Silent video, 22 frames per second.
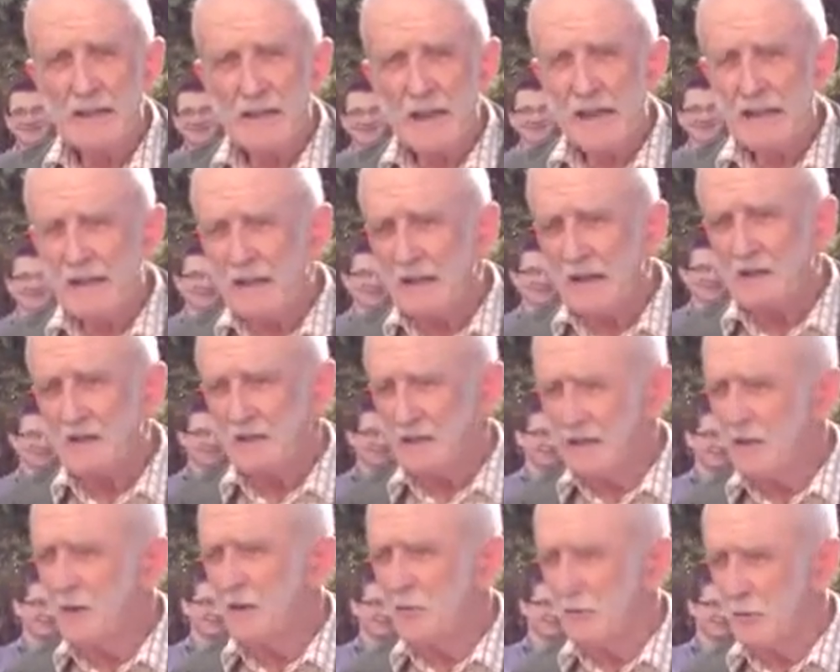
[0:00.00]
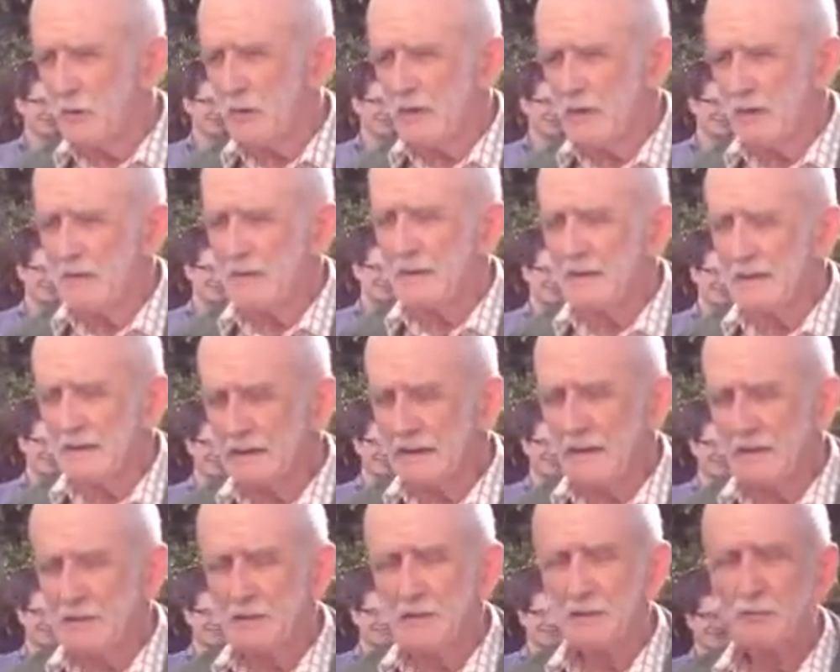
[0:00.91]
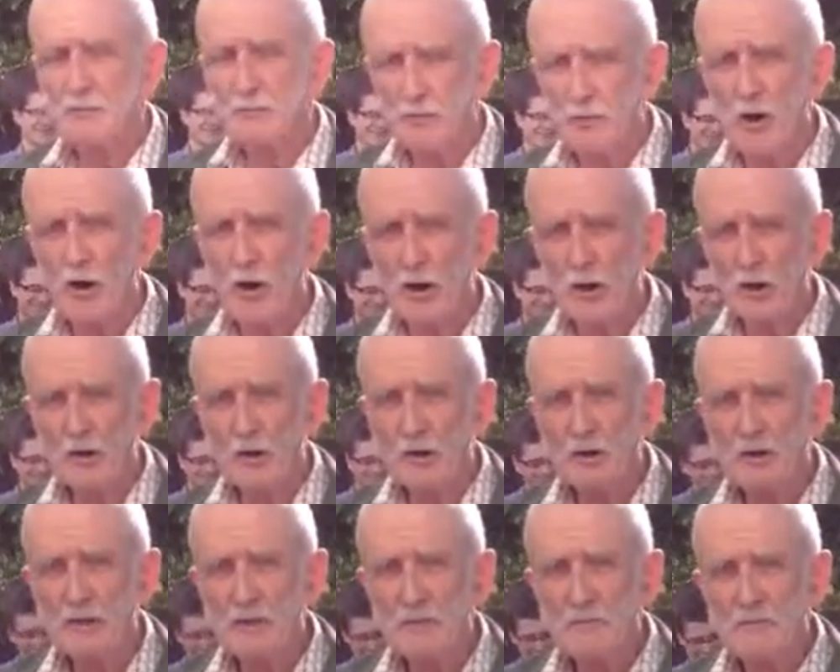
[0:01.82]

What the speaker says: And I think where they get it wrong